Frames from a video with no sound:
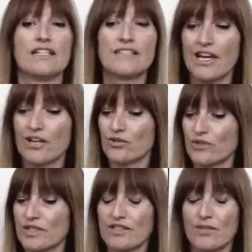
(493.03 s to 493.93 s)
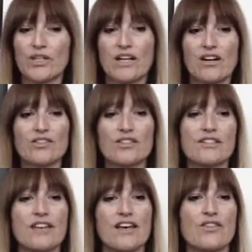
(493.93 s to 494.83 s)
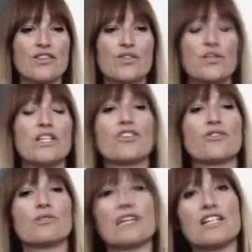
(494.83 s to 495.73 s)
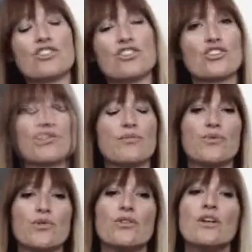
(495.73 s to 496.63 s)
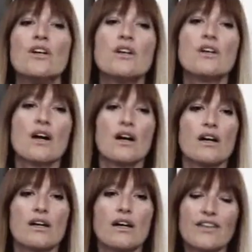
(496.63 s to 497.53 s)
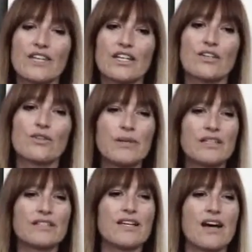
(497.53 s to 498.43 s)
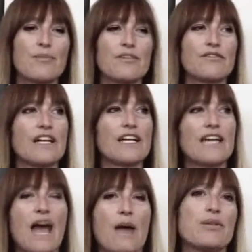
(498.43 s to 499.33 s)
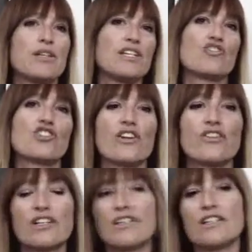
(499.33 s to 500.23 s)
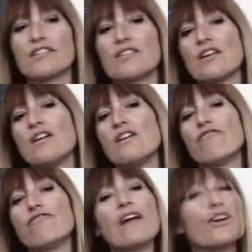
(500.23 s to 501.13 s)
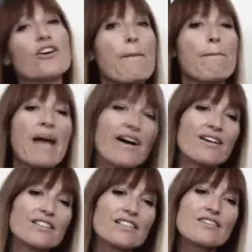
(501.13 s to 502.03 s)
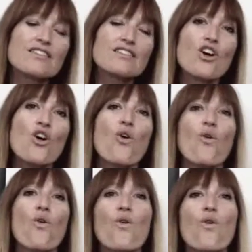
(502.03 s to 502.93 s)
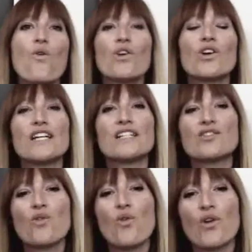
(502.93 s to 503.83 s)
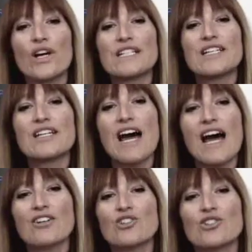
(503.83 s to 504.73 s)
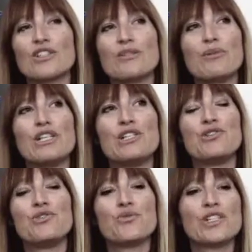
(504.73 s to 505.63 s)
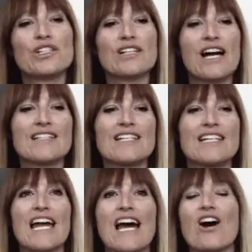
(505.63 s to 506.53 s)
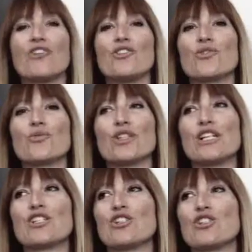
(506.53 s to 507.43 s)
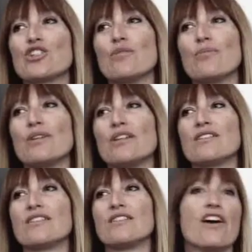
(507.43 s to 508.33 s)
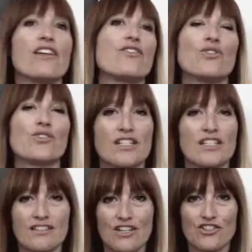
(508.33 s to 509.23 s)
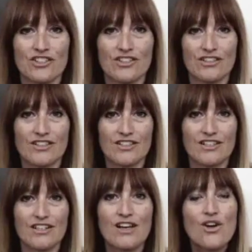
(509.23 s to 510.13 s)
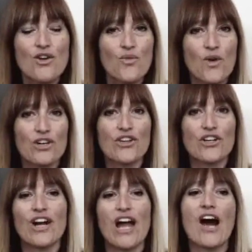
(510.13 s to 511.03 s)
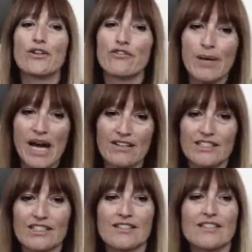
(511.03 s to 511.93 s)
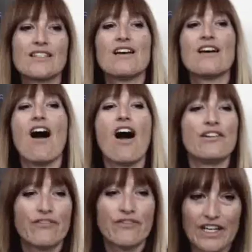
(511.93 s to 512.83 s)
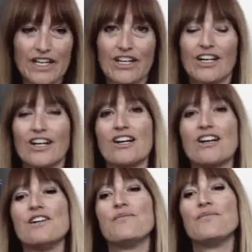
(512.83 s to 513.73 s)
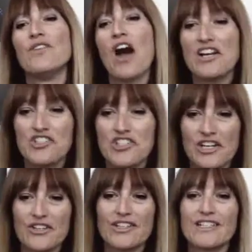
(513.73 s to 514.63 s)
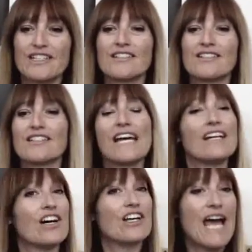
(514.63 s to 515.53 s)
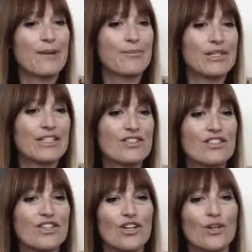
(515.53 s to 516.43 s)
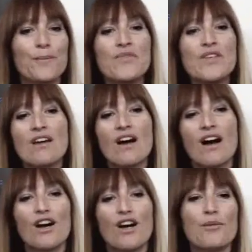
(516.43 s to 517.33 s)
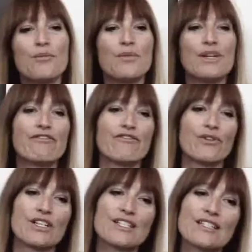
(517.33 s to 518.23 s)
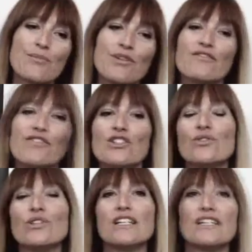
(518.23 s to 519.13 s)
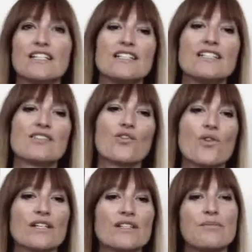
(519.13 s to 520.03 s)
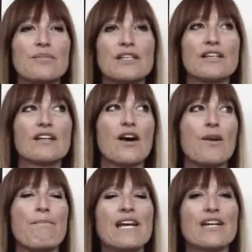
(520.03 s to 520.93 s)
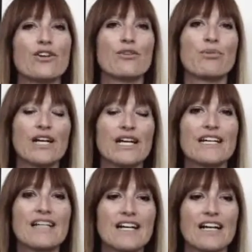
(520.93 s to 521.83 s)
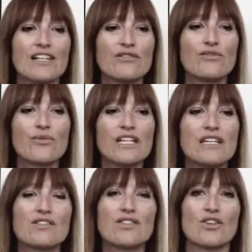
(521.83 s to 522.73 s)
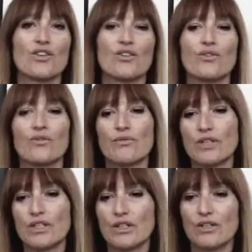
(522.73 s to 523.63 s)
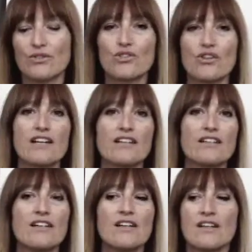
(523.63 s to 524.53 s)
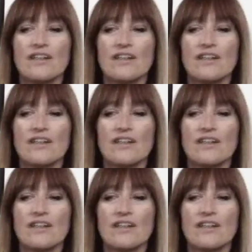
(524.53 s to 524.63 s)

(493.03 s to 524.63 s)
entangled with someone else, then this week your relationship will, I think it'll be a time of like happy, generous, fair, and balanced, or it's going to actually be you realizing how your relationship is none of those things I just listed, where they're out of balance, unfair, not generous, and unhappy. So for some of you, it is going to be a make or break kind of week. So, you know, I